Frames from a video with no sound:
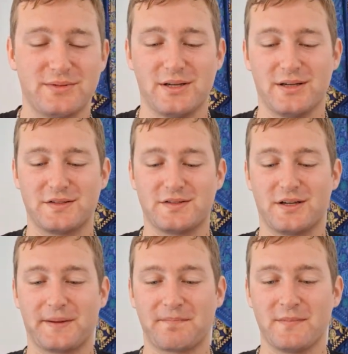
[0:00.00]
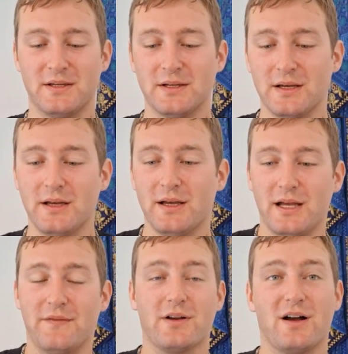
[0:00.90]
Yeah, so
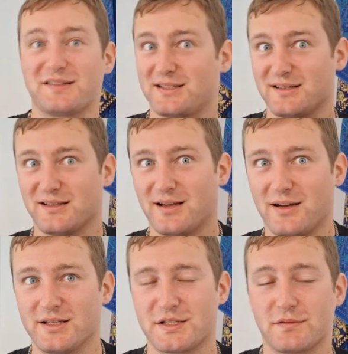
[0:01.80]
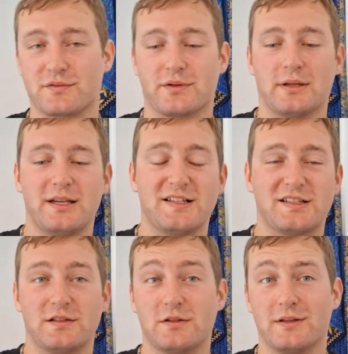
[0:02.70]
if you guys didn't know, this was
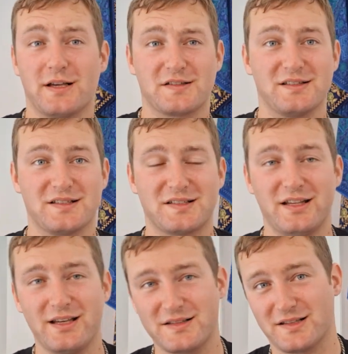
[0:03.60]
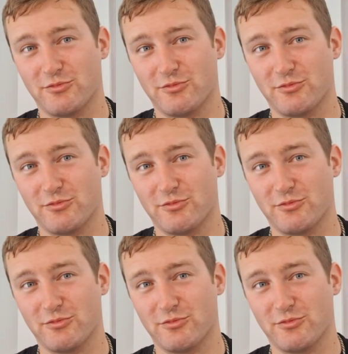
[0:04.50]
released in 2006.